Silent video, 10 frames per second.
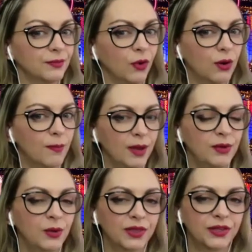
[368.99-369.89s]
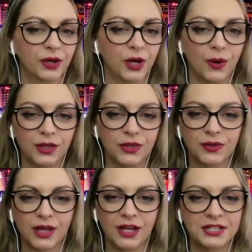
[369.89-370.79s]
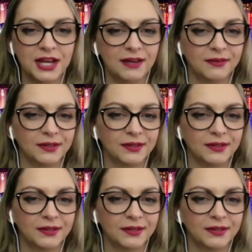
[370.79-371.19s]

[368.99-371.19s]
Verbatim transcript: or maybe what they're going through that day.